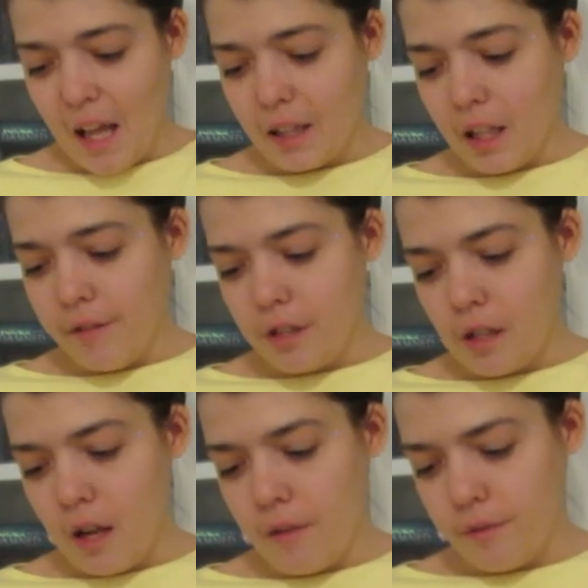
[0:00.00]
Liv
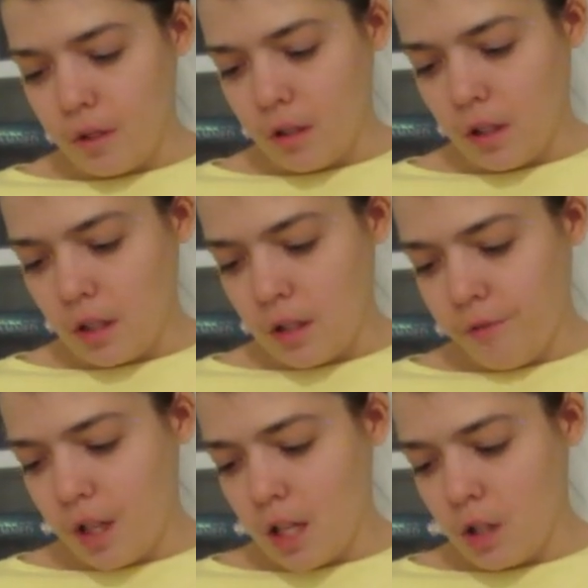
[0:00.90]
stays
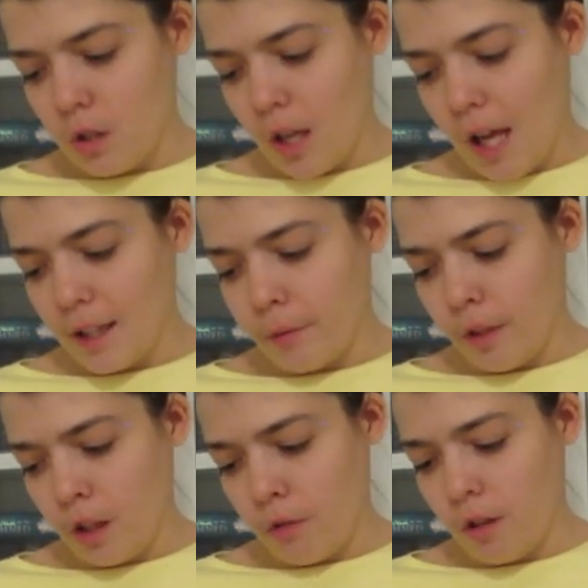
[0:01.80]
misplaced to the island
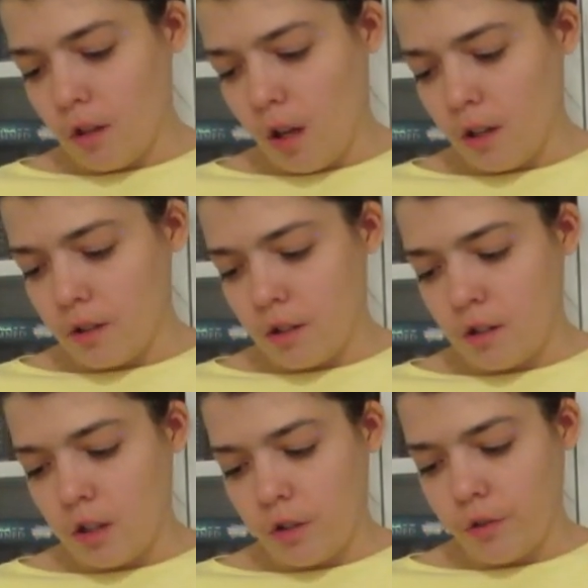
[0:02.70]
with her three daughters in
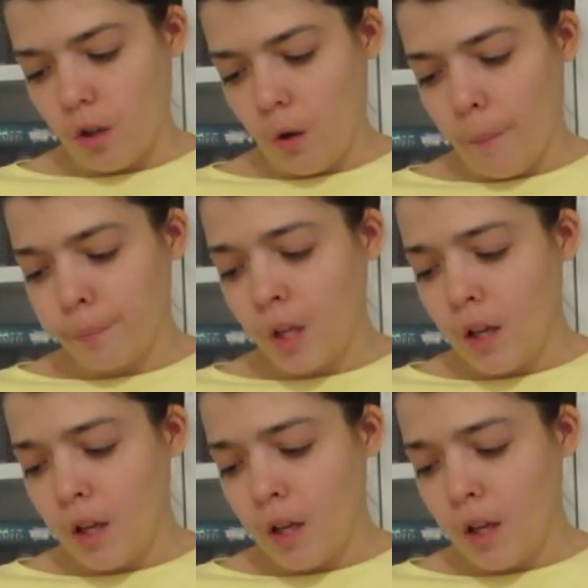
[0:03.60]
search of a home.